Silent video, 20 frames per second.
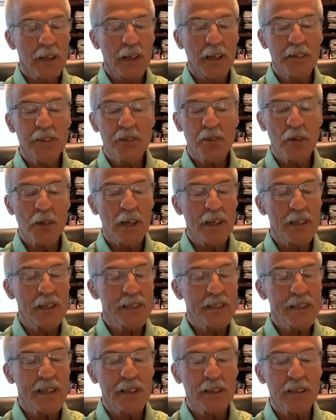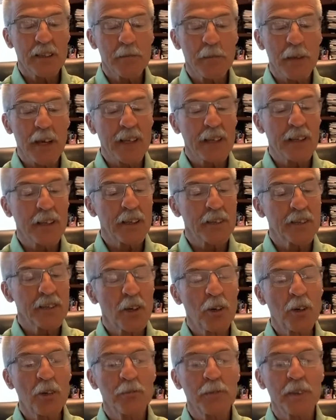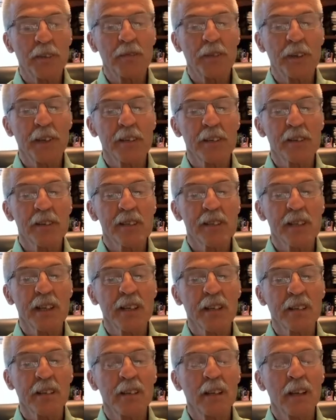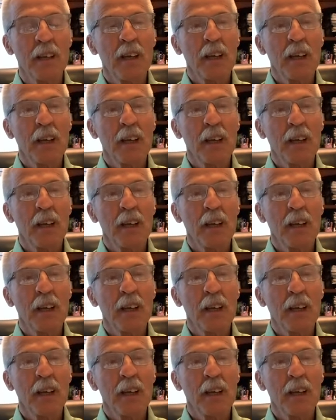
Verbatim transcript: and try seek to make an atonement for your sin.